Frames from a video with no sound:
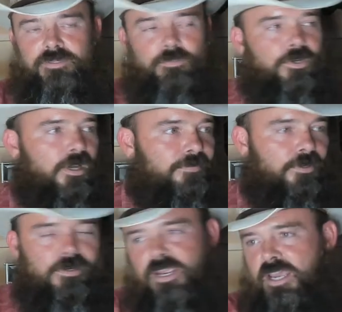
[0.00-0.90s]
It will
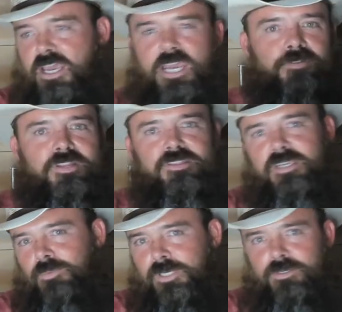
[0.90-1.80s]
cover
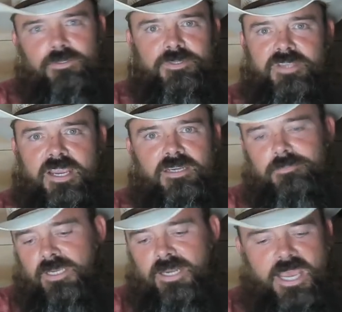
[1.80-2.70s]
everything we do as handymen,